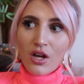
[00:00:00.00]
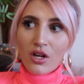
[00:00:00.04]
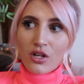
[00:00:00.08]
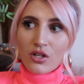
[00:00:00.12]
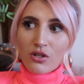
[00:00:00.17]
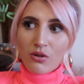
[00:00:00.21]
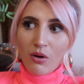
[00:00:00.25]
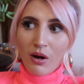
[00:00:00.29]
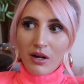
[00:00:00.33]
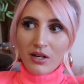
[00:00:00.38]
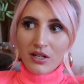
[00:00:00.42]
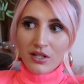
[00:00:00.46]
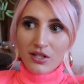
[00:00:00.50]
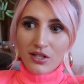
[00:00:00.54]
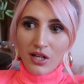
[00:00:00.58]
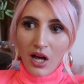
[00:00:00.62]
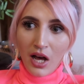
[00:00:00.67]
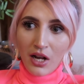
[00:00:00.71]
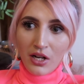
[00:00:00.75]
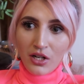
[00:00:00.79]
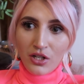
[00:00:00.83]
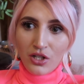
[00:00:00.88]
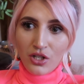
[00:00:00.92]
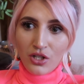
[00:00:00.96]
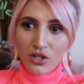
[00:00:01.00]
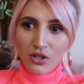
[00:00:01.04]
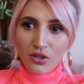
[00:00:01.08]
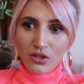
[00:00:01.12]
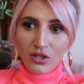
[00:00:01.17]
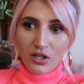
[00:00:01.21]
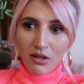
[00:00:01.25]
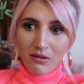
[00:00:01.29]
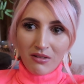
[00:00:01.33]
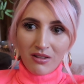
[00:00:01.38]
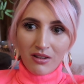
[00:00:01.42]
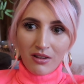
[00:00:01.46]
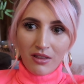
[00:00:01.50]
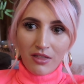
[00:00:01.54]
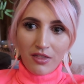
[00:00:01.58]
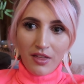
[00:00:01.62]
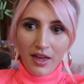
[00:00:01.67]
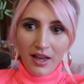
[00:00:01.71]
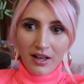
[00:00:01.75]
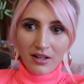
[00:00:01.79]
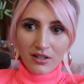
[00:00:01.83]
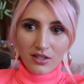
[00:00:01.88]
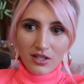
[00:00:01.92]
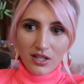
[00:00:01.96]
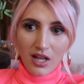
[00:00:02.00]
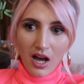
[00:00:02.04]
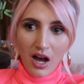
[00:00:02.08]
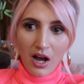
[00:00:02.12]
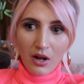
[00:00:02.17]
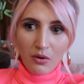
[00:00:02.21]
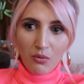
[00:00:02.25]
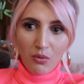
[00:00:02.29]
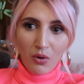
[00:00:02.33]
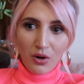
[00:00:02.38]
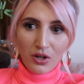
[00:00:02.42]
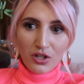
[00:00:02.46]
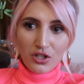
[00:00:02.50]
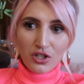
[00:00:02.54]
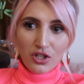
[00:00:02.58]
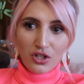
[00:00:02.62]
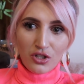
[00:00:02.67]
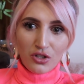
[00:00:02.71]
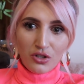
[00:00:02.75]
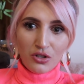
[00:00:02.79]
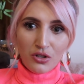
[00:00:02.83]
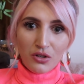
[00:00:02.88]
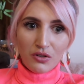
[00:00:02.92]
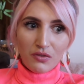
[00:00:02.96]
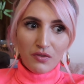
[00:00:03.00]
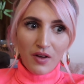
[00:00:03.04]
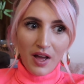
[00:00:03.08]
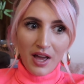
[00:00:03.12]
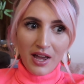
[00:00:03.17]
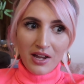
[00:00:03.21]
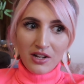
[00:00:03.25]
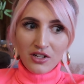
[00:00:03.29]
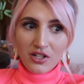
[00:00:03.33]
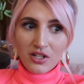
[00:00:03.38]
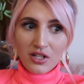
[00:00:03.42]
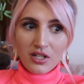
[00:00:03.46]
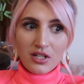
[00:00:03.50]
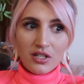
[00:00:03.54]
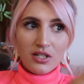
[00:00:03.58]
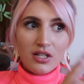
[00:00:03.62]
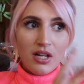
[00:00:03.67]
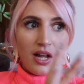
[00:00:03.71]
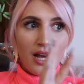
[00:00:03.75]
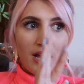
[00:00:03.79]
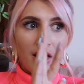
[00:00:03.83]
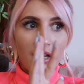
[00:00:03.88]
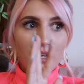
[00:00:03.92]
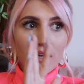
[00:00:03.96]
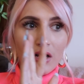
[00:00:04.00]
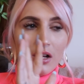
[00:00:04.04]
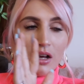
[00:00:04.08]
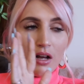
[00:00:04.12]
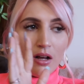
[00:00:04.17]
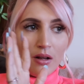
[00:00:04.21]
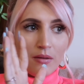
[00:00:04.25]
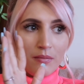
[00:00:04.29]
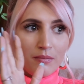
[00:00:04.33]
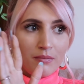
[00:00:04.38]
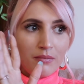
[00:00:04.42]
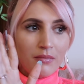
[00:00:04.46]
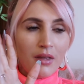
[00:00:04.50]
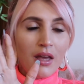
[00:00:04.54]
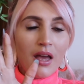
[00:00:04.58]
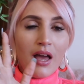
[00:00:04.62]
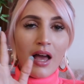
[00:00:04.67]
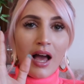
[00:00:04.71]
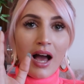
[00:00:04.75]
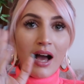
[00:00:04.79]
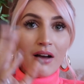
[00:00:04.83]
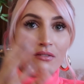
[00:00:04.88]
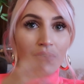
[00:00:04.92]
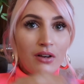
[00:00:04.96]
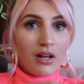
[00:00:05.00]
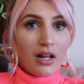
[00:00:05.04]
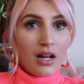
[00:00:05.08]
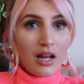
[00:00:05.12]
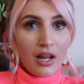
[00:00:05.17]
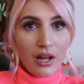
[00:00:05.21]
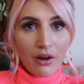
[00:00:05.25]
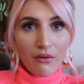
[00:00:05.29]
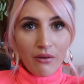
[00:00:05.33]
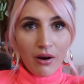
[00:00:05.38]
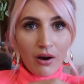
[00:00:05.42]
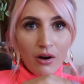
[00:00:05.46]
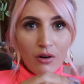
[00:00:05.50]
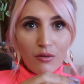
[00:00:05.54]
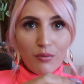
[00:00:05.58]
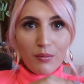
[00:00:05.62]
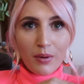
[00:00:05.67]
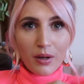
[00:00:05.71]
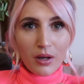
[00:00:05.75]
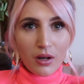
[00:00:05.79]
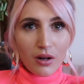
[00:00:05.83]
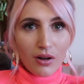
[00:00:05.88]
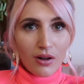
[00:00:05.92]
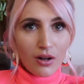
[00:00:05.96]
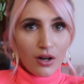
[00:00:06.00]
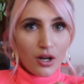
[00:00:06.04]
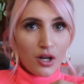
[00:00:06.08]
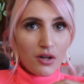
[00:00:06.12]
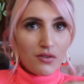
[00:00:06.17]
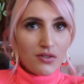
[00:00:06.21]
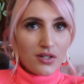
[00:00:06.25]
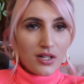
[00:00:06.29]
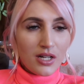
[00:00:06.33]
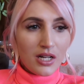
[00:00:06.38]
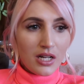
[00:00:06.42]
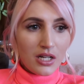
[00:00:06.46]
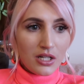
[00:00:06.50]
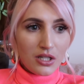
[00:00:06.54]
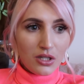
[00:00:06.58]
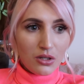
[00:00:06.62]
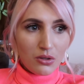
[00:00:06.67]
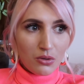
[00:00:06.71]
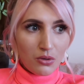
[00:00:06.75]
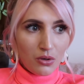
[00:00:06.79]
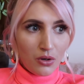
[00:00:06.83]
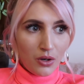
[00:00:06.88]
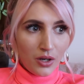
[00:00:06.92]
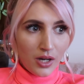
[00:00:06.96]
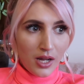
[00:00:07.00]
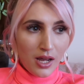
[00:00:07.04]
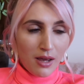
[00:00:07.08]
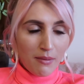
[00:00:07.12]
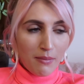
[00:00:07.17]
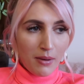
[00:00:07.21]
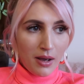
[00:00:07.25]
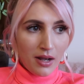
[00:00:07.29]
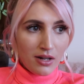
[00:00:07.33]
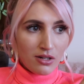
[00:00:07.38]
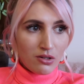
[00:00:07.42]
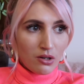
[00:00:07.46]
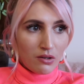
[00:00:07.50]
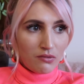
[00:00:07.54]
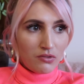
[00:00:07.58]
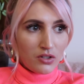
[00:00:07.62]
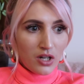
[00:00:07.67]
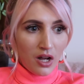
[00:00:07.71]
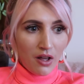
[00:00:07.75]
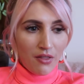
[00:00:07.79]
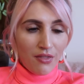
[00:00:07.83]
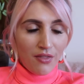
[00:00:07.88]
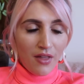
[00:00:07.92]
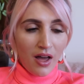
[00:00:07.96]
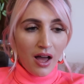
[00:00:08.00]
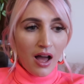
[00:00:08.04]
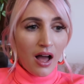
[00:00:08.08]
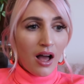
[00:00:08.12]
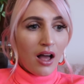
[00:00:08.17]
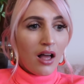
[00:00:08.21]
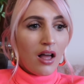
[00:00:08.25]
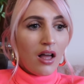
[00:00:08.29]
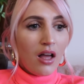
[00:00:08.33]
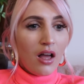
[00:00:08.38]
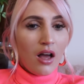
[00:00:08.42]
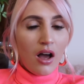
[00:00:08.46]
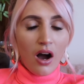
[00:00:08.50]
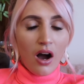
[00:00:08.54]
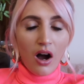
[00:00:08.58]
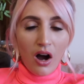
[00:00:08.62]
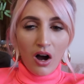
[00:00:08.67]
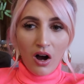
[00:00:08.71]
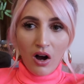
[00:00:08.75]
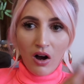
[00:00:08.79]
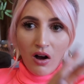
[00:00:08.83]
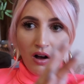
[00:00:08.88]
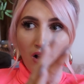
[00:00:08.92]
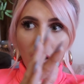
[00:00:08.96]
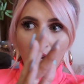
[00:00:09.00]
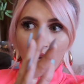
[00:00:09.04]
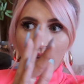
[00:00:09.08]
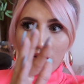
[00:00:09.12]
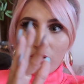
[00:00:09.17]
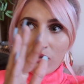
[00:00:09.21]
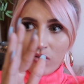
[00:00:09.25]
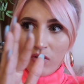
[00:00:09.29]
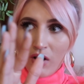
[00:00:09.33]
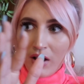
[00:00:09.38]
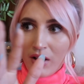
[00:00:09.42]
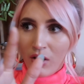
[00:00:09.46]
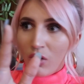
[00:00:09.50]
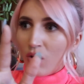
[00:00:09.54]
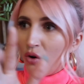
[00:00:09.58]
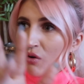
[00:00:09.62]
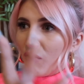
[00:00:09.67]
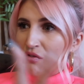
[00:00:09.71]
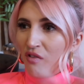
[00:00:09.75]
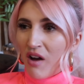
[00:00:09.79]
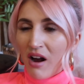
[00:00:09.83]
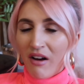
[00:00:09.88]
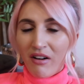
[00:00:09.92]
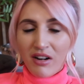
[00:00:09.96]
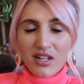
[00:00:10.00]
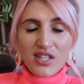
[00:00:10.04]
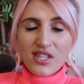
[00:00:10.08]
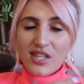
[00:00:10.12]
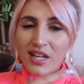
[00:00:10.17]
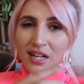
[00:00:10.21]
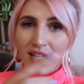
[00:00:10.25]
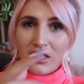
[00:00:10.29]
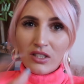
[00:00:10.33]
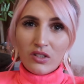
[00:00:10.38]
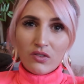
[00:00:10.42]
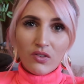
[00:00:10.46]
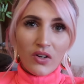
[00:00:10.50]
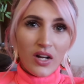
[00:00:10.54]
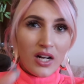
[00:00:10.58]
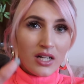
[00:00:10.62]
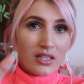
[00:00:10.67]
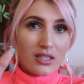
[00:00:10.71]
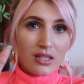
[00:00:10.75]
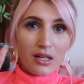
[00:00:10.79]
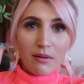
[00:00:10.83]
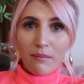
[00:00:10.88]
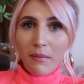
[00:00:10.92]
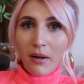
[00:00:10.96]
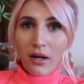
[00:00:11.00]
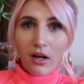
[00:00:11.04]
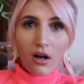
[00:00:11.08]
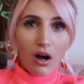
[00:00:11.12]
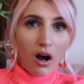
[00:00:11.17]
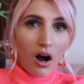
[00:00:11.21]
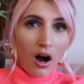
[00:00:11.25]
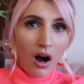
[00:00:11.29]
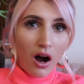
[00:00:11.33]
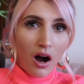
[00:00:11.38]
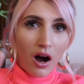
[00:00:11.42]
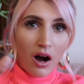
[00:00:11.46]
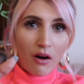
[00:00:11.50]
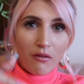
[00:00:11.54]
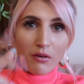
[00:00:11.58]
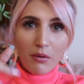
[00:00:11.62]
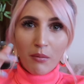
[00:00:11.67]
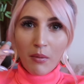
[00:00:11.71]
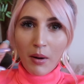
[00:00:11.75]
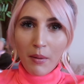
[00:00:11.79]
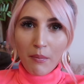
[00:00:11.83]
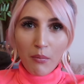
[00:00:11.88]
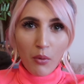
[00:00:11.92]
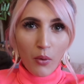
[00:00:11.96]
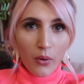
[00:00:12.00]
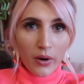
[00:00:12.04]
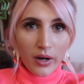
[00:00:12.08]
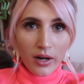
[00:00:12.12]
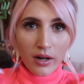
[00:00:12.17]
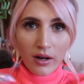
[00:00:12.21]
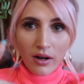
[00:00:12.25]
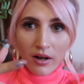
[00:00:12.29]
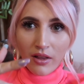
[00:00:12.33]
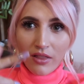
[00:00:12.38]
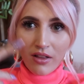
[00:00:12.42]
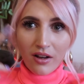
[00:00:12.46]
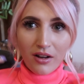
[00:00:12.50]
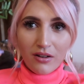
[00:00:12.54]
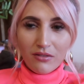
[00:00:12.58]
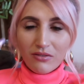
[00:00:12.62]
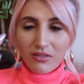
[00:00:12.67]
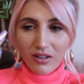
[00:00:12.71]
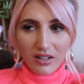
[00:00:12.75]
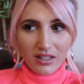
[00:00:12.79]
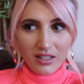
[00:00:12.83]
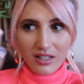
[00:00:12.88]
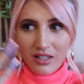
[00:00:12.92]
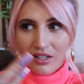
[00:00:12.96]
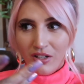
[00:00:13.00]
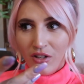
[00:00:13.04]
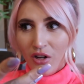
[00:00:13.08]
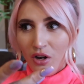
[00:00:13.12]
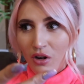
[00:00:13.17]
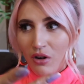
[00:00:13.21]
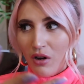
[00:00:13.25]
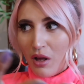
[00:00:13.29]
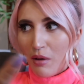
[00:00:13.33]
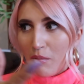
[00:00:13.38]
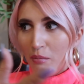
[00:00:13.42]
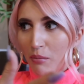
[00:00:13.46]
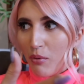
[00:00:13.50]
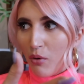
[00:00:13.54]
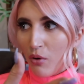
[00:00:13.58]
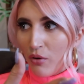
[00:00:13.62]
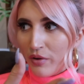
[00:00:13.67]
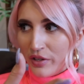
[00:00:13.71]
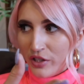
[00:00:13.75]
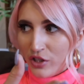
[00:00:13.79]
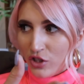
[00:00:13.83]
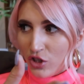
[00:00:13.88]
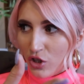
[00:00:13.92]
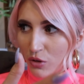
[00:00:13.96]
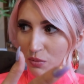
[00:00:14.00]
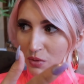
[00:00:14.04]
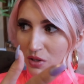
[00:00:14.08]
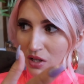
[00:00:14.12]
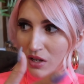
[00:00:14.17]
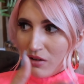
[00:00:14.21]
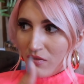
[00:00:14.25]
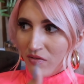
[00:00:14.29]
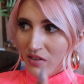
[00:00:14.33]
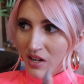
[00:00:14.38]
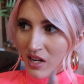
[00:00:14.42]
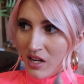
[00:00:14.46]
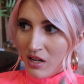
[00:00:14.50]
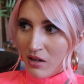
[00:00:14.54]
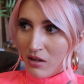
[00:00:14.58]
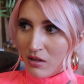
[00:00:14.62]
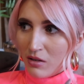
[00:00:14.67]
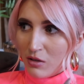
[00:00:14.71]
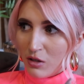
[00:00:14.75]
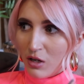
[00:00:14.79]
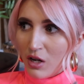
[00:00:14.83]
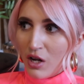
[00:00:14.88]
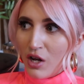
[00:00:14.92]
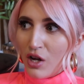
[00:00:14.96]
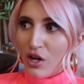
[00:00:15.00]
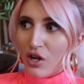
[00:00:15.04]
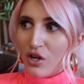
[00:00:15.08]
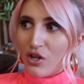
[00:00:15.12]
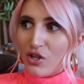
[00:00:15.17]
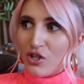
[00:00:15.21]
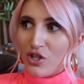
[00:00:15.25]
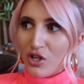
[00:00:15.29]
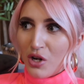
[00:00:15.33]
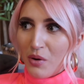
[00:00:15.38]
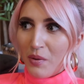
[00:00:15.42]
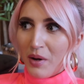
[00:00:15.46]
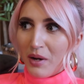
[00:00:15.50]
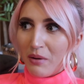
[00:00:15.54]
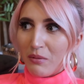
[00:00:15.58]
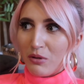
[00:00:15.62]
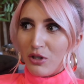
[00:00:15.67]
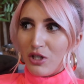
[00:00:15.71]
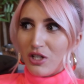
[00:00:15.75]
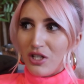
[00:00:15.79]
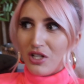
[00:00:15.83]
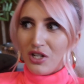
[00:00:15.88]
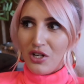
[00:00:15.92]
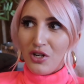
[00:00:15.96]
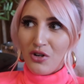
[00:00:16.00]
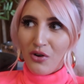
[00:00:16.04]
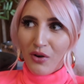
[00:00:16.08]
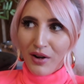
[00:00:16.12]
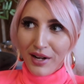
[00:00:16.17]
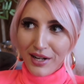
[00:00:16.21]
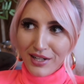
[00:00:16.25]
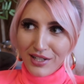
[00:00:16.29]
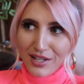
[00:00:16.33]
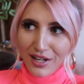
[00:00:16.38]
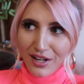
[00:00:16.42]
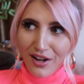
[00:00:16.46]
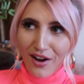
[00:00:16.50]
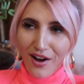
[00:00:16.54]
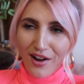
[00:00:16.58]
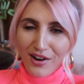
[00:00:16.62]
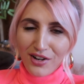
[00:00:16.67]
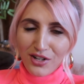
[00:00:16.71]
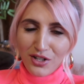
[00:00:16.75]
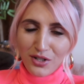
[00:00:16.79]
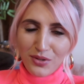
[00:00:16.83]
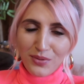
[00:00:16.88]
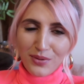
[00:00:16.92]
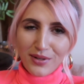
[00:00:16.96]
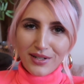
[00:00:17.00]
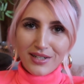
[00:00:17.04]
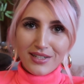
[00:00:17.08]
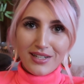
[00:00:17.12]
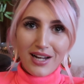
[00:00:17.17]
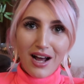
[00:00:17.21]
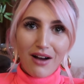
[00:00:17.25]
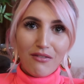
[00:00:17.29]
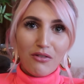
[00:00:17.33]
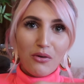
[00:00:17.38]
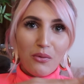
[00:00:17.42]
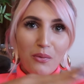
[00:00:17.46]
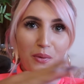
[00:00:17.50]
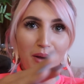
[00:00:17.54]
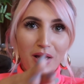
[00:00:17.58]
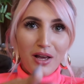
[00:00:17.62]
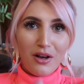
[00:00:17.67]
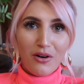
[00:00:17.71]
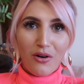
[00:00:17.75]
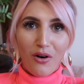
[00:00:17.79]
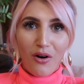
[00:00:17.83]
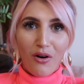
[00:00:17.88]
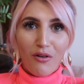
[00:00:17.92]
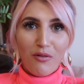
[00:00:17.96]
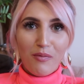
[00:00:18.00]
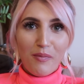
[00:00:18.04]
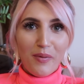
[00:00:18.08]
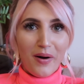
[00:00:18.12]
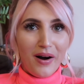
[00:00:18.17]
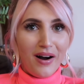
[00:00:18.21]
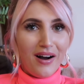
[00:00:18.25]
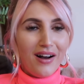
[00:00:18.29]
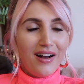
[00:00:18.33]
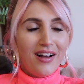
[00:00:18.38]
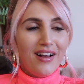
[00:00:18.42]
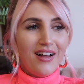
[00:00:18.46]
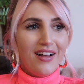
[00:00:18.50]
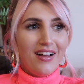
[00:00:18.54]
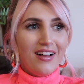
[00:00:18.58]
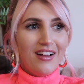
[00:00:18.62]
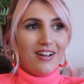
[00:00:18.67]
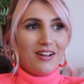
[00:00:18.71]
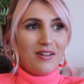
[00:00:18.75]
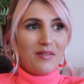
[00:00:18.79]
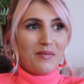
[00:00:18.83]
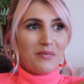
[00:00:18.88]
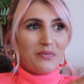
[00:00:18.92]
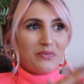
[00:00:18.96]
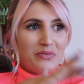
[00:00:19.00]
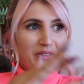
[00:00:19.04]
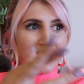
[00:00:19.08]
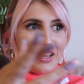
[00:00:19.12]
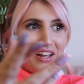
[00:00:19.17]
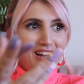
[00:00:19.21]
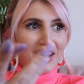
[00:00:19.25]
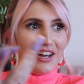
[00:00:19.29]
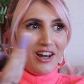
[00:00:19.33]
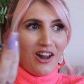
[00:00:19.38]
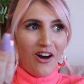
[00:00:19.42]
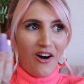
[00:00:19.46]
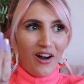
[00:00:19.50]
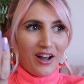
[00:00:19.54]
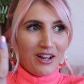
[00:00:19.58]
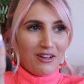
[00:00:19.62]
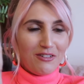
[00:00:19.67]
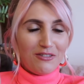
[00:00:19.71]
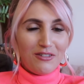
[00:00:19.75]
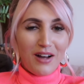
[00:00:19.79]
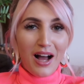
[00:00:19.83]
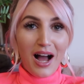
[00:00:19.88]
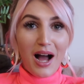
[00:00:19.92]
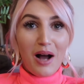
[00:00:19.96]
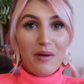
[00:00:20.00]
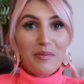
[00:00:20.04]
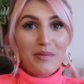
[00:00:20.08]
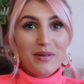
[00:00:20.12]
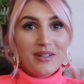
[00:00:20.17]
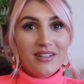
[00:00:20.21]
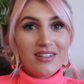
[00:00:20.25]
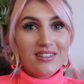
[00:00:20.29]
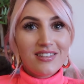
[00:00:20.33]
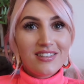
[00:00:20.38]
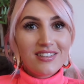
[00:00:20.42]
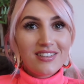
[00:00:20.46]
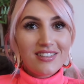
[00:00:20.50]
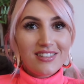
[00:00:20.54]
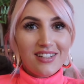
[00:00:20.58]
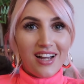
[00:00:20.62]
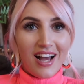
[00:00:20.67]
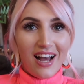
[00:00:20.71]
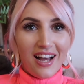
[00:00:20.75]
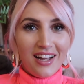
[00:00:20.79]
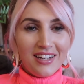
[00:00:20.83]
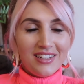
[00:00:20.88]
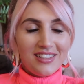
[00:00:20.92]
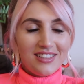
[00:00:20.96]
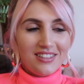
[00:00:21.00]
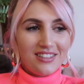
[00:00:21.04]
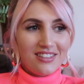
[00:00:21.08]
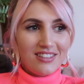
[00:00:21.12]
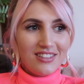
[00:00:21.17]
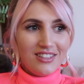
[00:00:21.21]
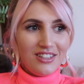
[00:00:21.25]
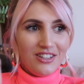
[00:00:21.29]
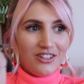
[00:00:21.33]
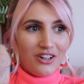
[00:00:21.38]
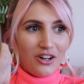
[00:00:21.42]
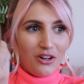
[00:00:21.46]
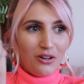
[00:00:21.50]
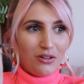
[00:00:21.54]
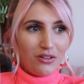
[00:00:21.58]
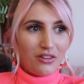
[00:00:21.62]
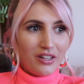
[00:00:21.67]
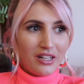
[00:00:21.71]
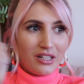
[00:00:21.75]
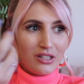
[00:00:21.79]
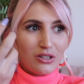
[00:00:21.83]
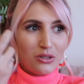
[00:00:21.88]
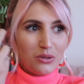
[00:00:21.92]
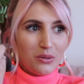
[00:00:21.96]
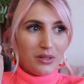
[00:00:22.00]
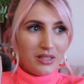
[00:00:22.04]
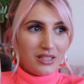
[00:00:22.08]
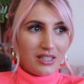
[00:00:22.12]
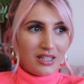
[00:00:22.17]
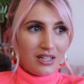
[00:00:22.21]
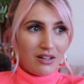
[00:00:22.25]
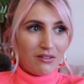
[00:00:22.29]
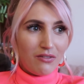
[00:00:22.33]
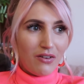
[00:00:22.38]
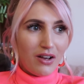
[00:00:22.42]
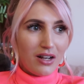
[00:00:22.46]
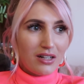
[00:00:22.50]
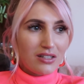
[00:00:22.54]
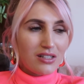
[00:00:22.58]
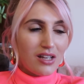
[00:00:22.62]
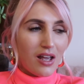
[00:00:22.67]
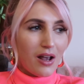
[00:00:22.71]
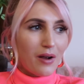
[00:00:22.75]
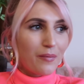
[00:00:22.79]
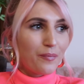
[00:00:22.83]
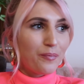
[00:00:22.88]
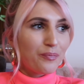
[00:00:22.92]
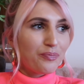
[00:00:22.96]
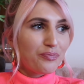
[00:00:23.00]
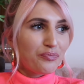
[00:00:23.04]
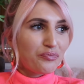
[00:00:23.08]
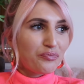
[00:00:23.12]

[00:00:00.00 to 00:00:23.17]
So I decided to do some of the things that I'd wanted to do for ages, like have a clear out of my clothes and list it all on eBay. So I've done that. I've like got various things fixed, like my car and my boiler, that have, you know, like boring jobs that have needed doing, which is annoying because I kind of just wanted to have a week off, but life happens and, you know, things always need fixing.